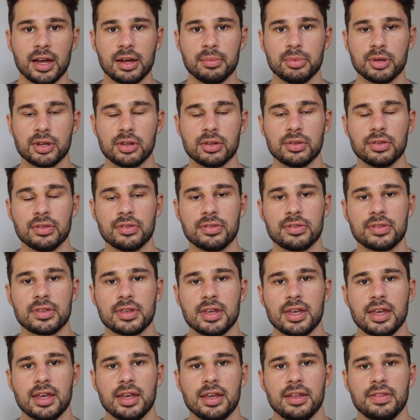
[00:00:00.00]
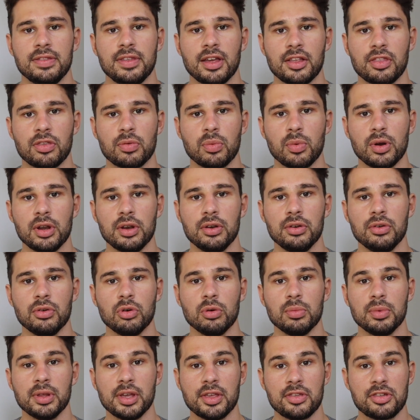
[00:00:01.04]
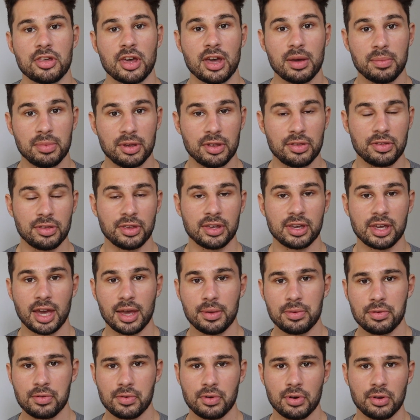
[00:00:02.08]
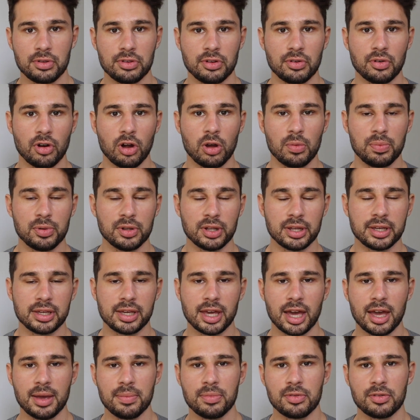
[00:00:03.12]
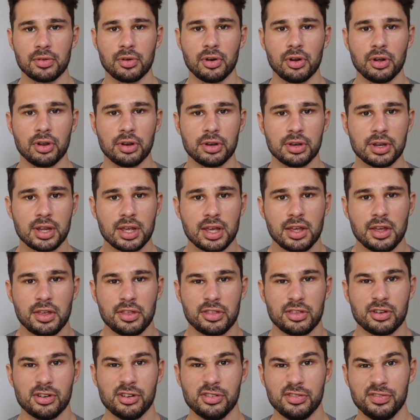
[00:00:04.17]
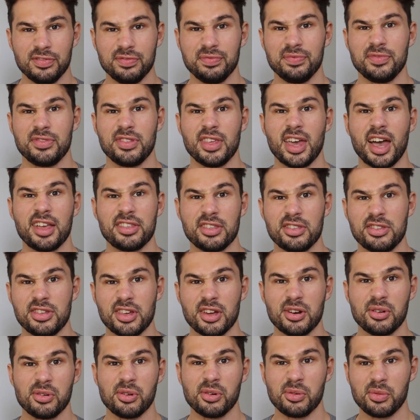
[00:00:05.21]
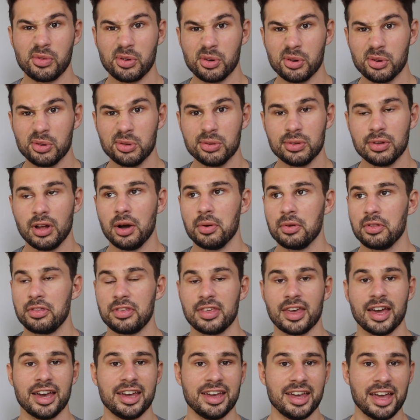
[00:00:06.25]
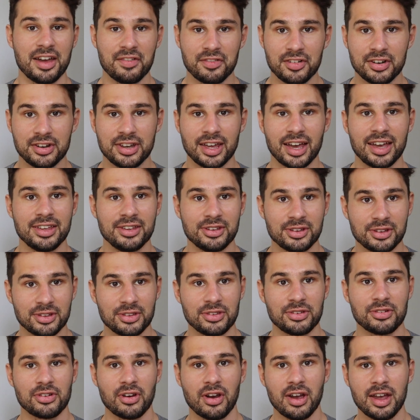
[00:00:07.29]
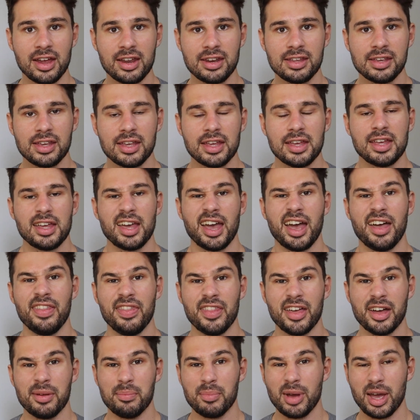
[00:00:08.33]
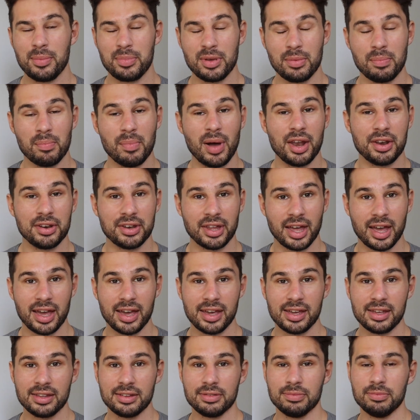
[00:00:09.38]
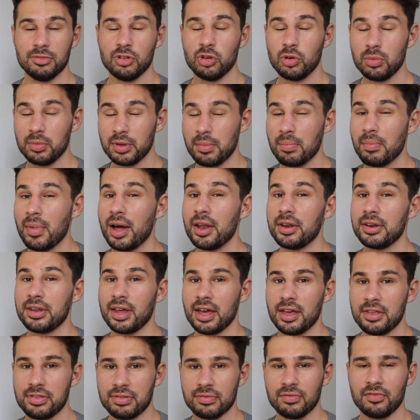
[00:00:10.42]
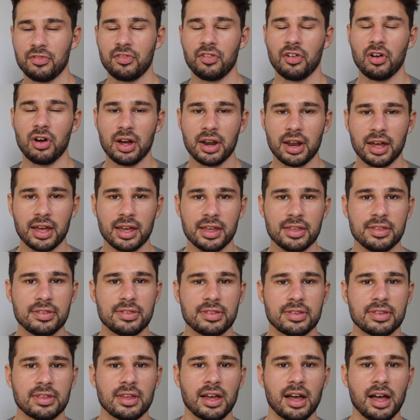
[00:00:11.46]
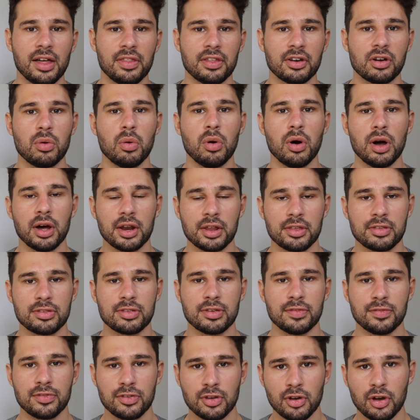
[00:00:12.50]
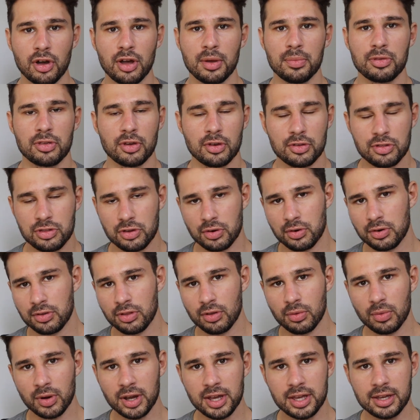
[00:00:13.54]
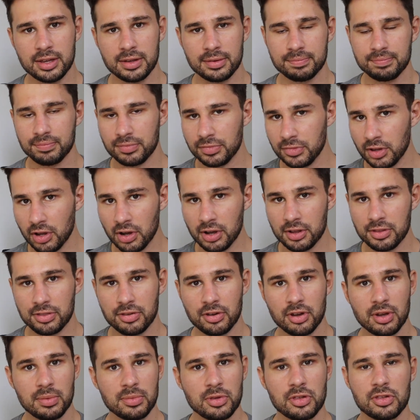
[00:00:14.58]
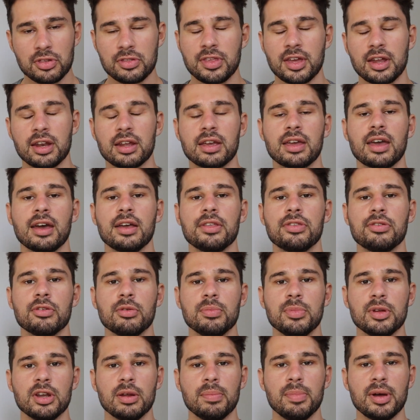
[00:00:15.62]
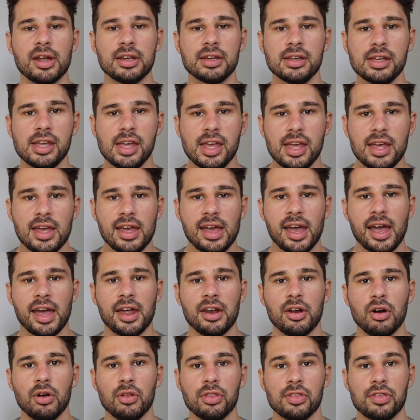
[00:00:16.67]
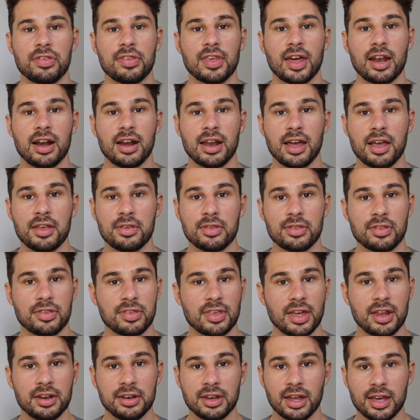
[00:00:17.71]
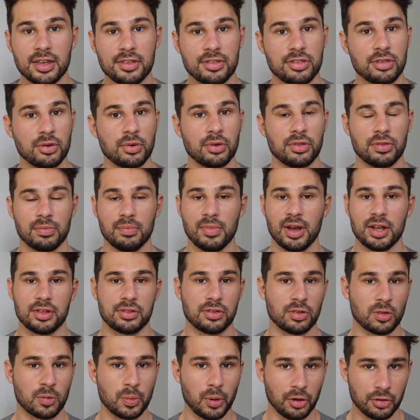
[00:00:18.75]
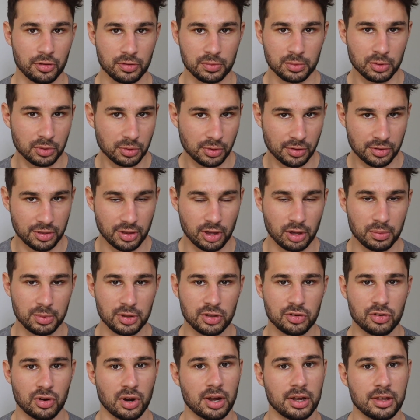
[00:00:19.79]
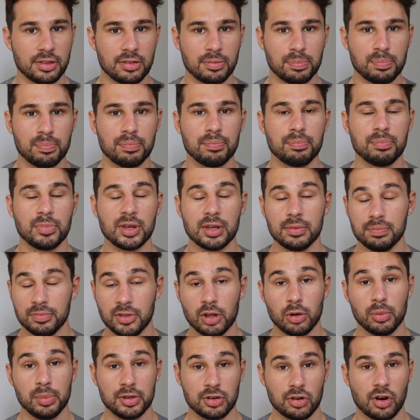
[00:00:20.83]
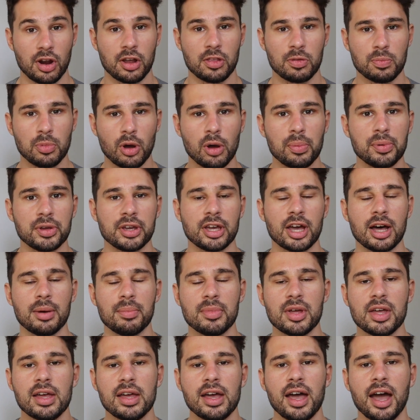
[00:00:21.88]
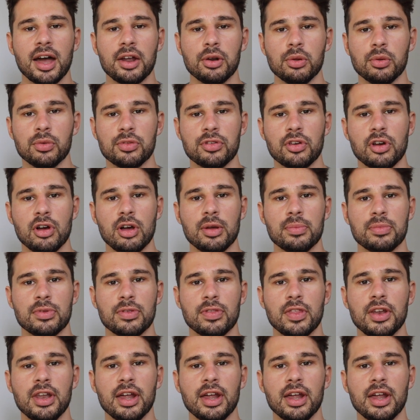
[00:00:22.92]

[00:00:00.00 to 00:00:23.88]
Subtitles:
because that's when normally Champions League games are on, Europa League games are on. So as a general rule, I would say every day you can trade, and that maybe normally Mondays and Fridays are the quietest of times. So during the week, nighttime you should dedicate to a bit of betting, and on Saturdays and Sundays do as much as possible, because there'll be trades popping up at all times of the